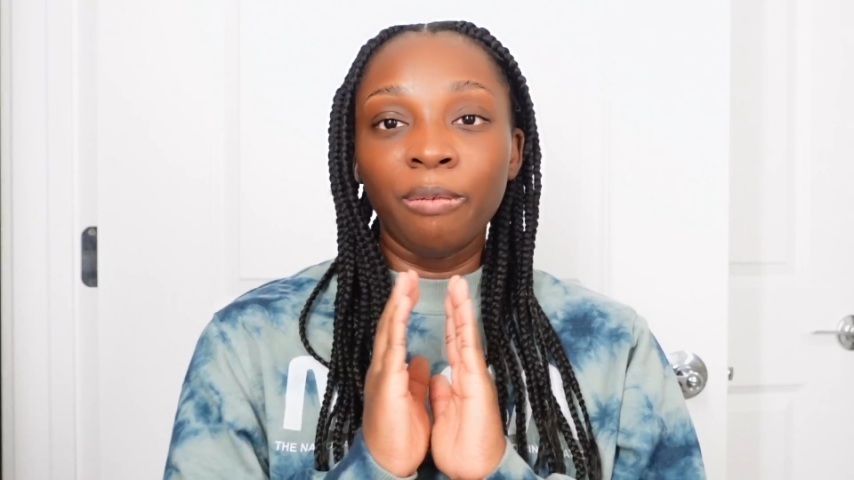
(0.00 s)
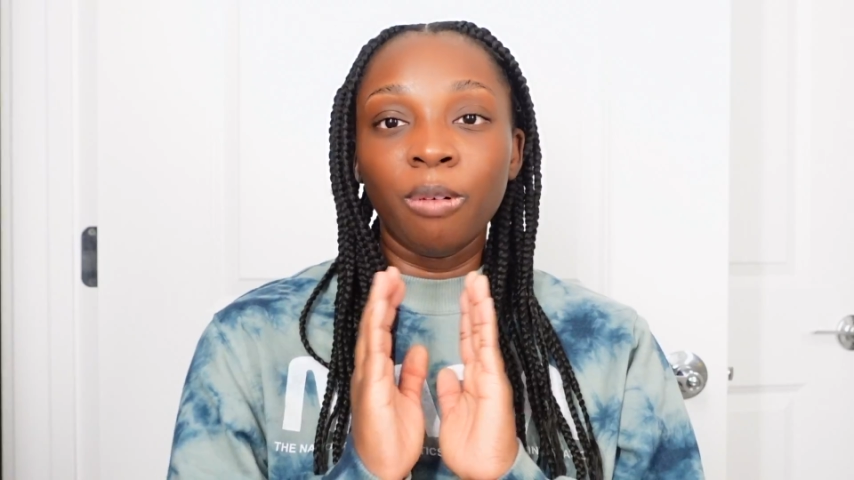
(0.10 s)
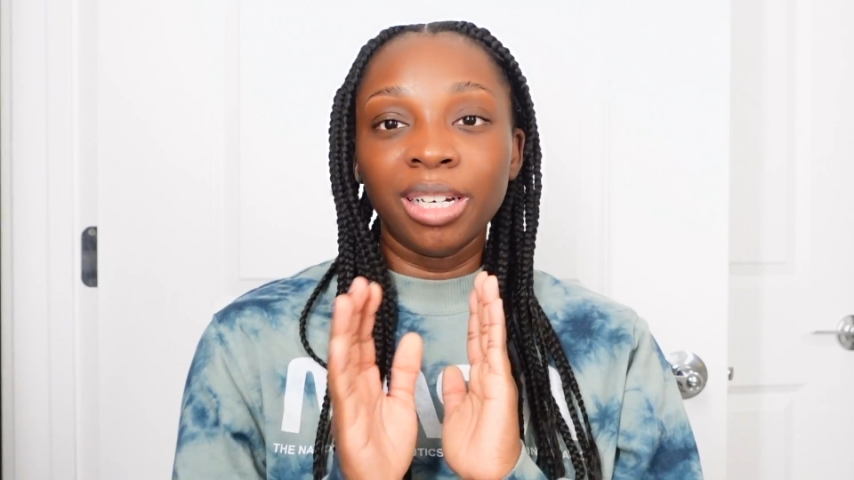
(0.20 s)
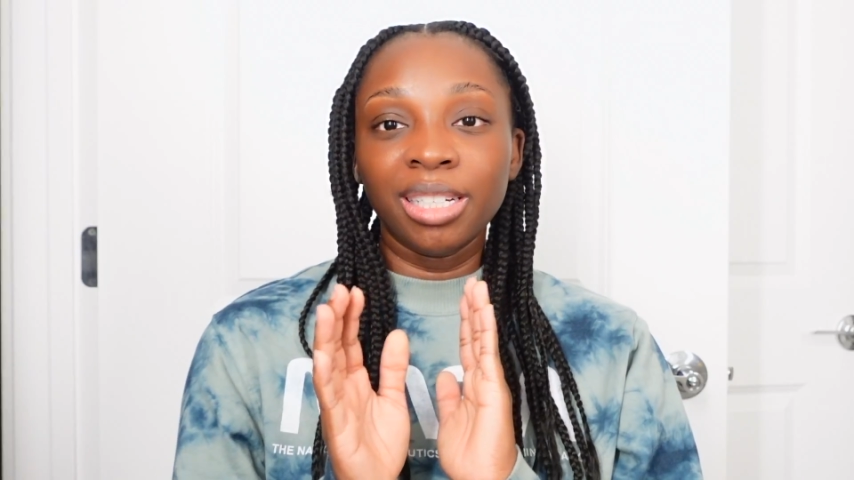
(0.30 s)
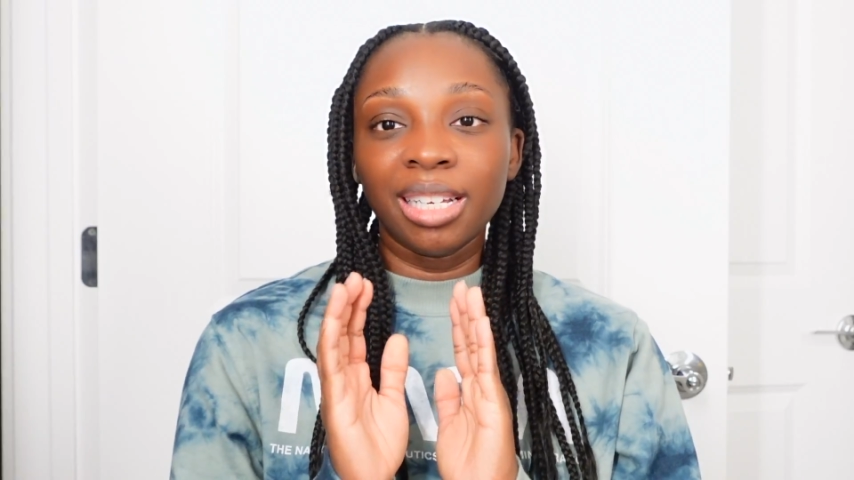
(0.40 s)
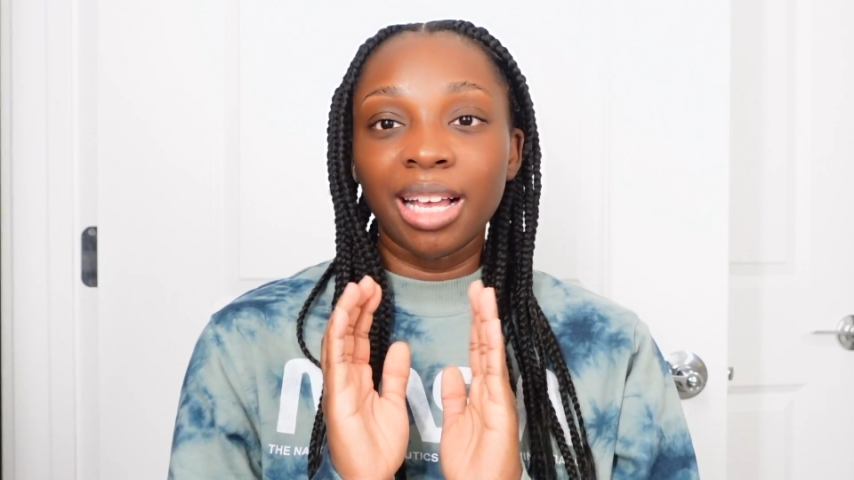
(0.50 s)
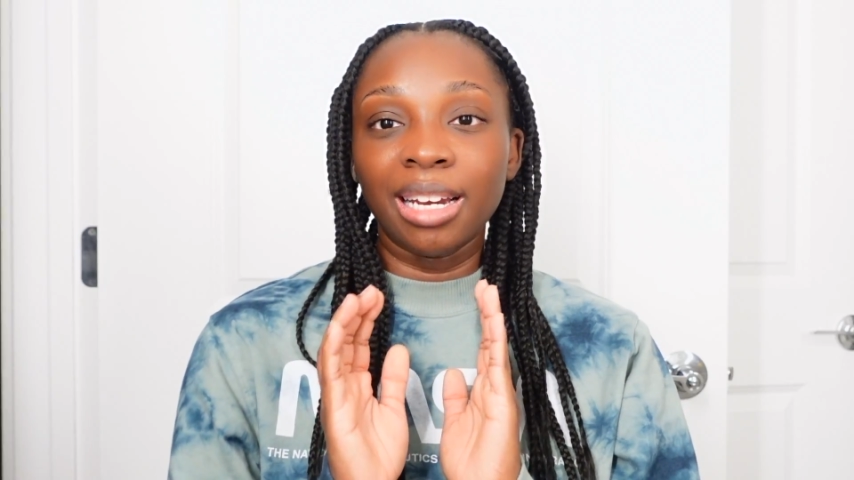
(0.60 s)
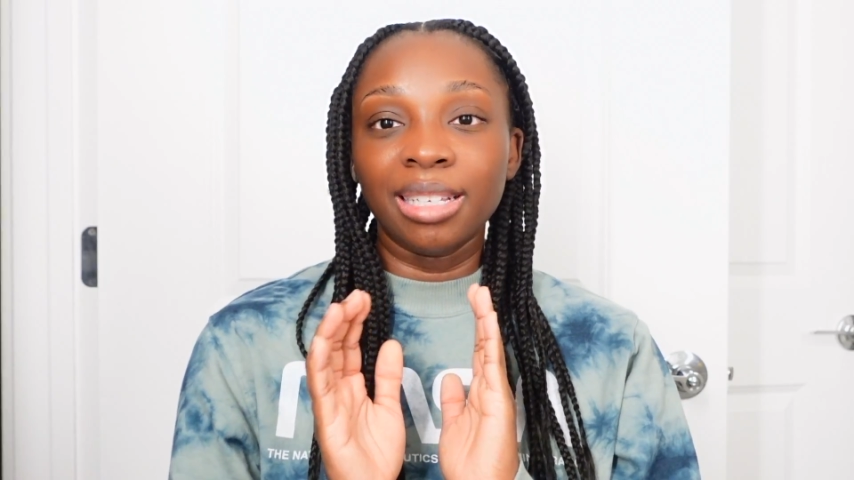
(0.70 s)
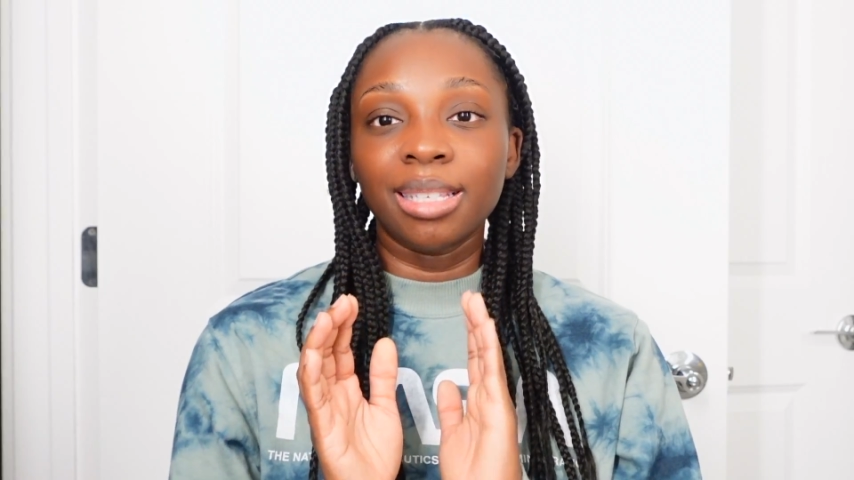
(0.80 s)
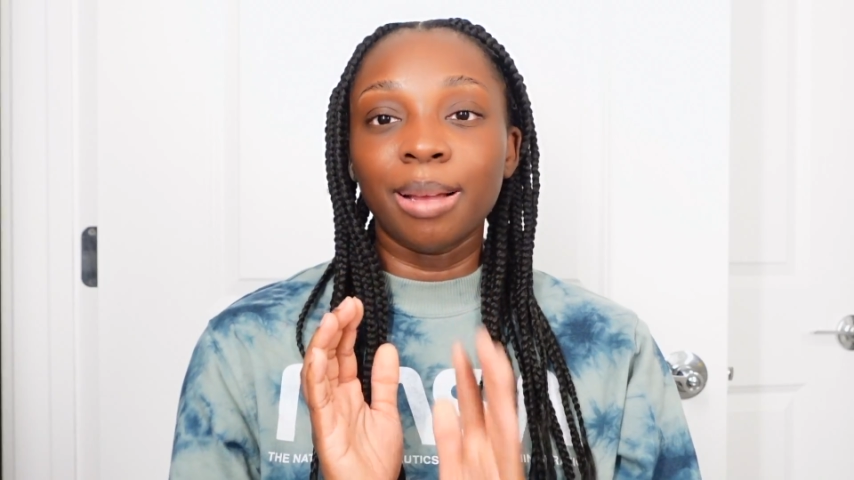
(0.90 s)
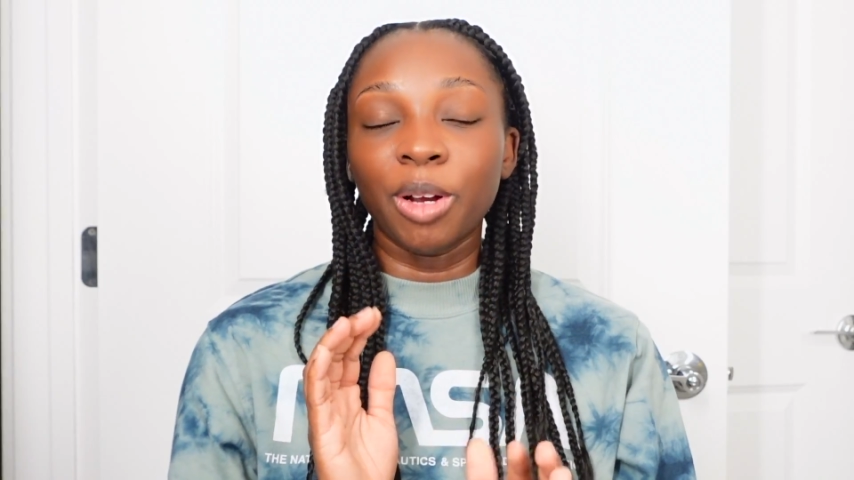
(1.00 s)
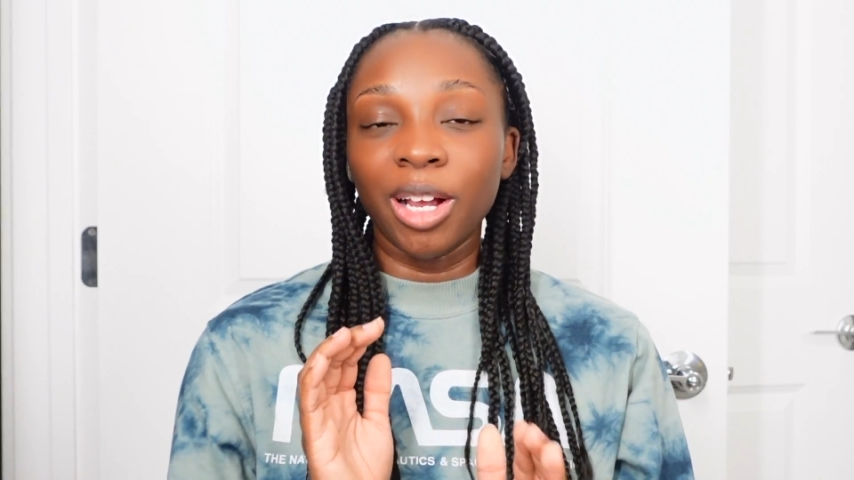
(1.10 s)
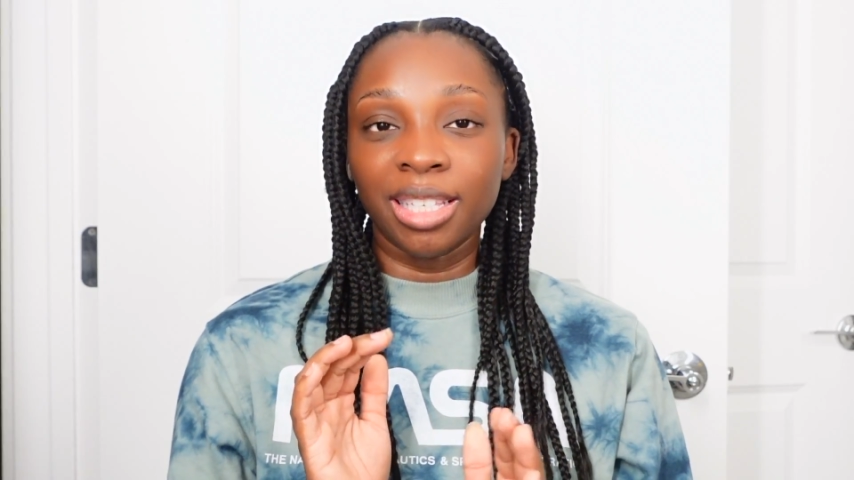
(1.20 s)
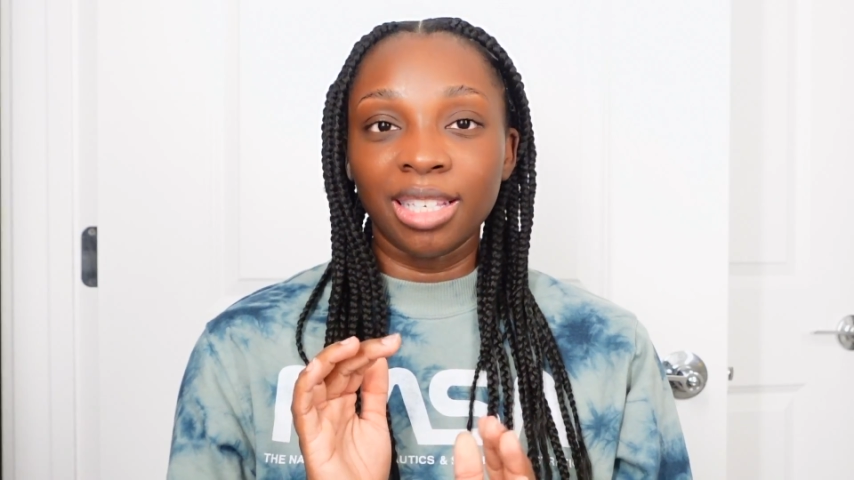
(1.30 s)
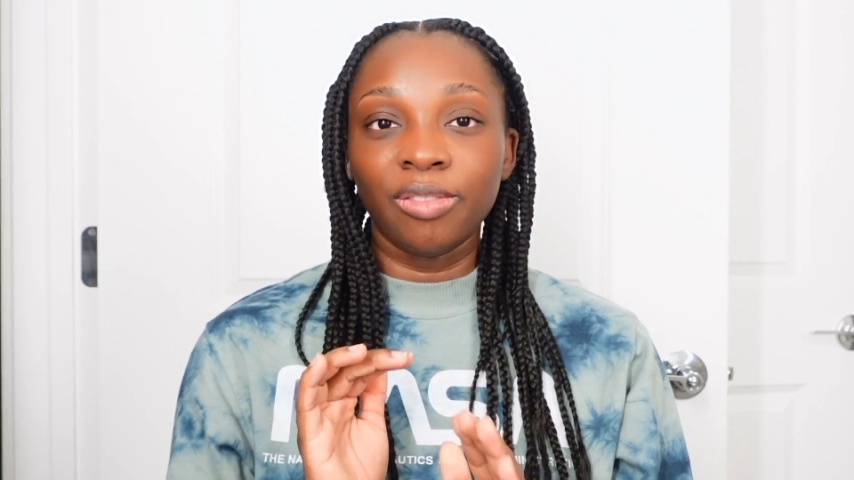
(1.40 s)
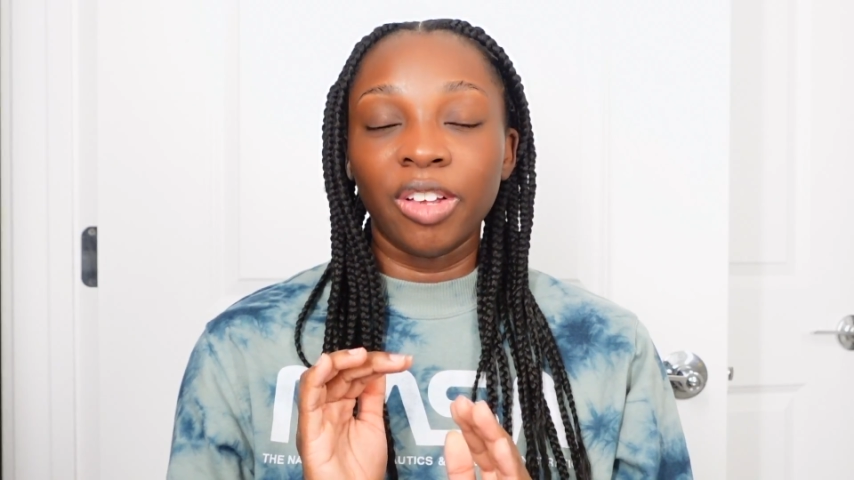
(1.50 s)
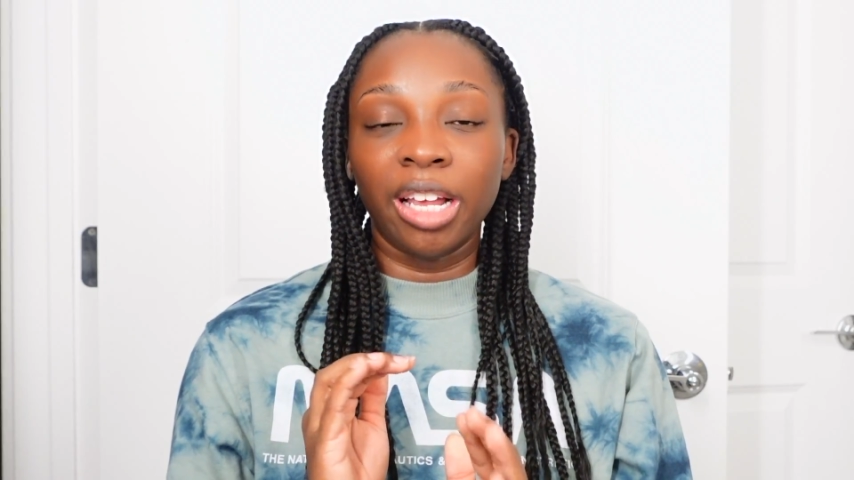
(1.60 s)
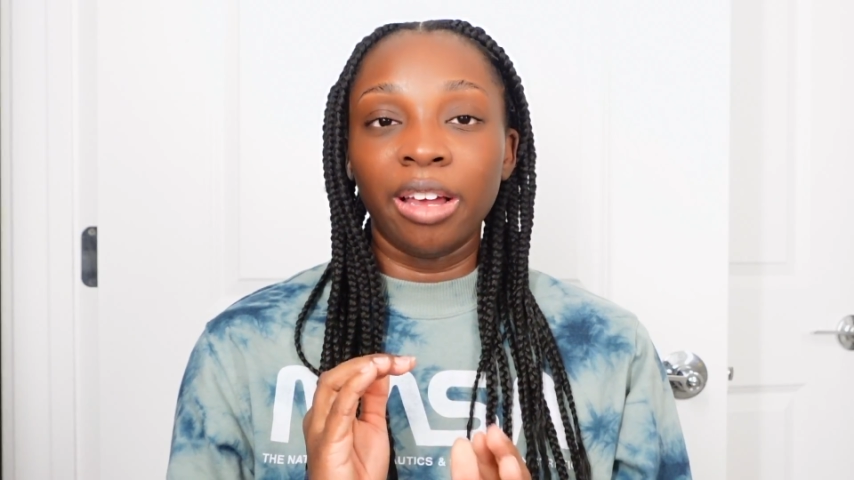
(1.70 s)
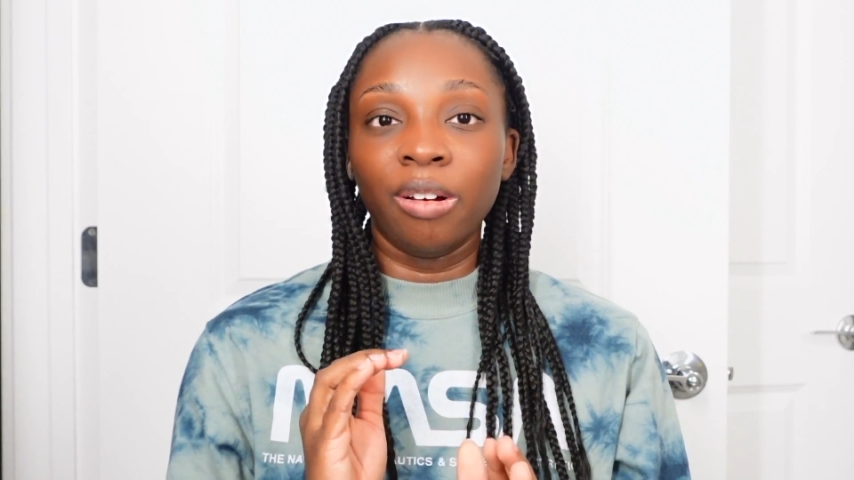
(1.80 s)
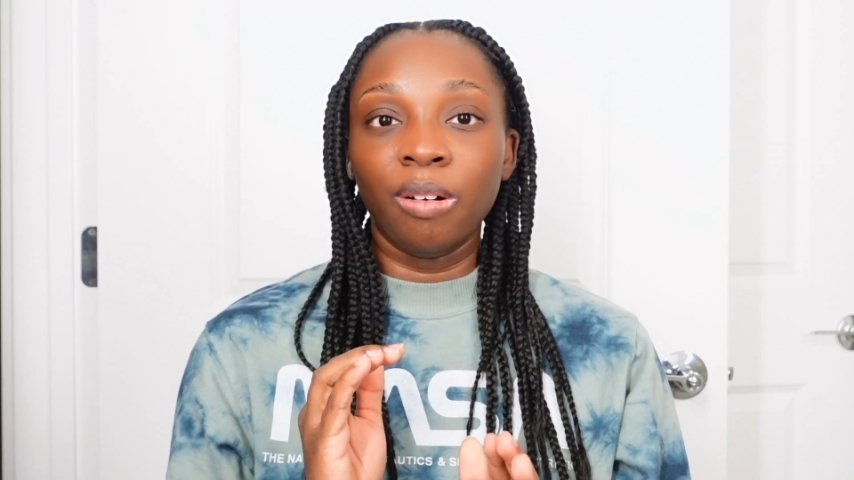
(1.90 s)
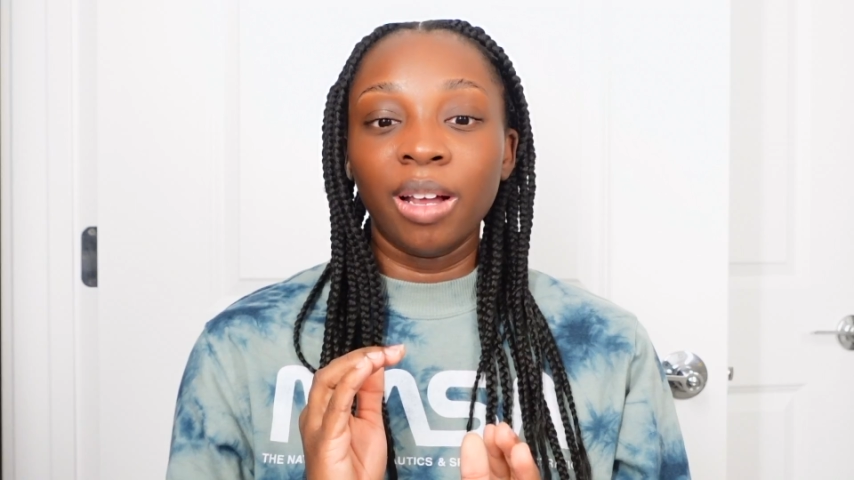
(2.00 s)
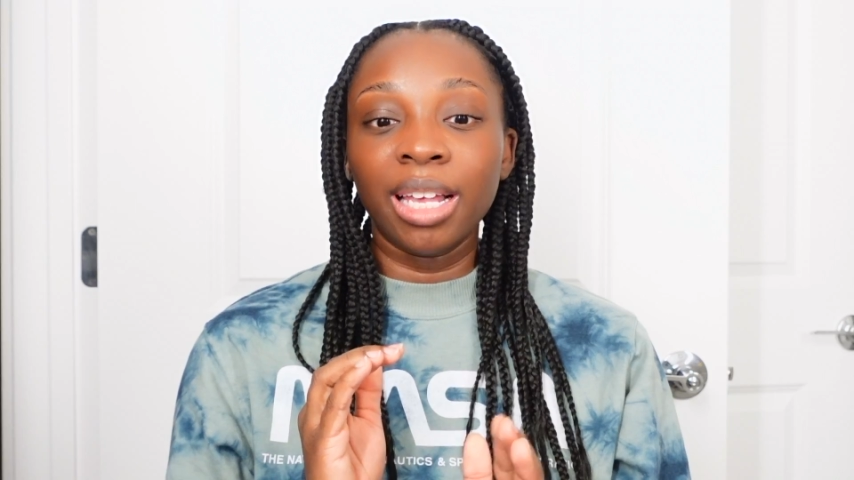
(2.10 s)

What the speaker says: wanted to kind of summarize this video.